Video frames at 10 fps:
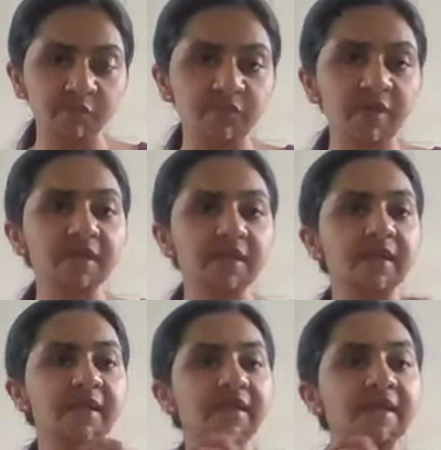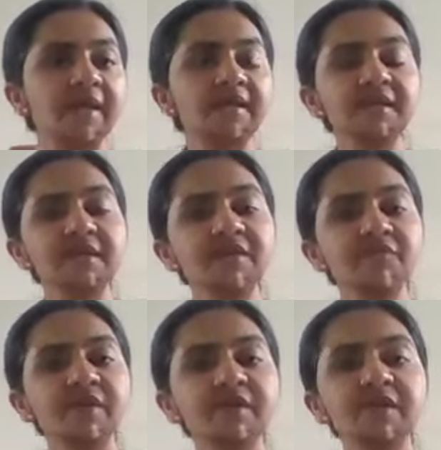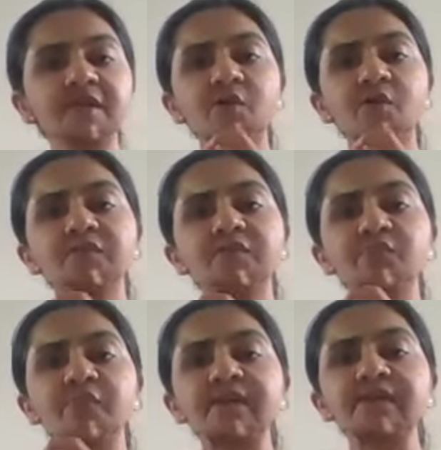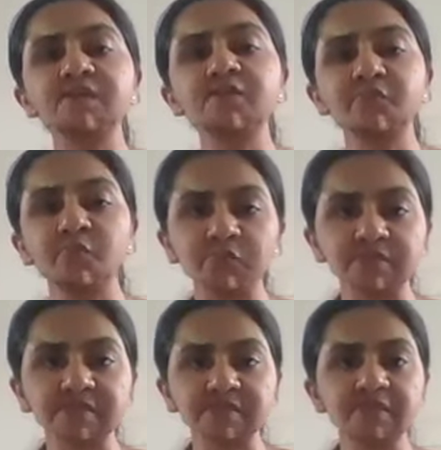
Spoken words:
we are indirectly working on the vital force,